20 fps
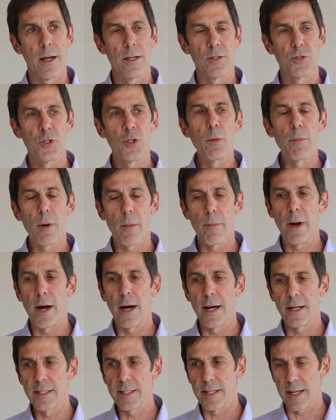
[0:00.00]
super
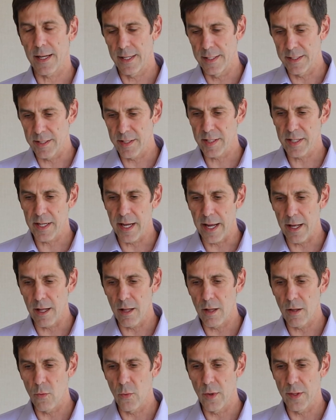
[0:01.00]
pods that can
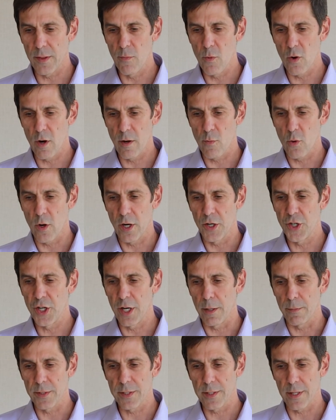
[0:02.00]
scale with more and more
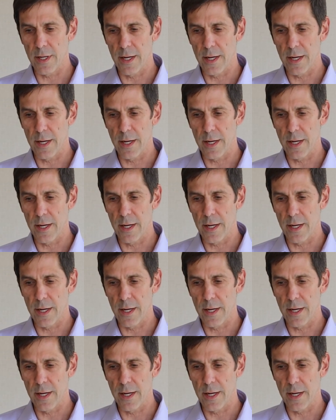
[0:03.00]
chips.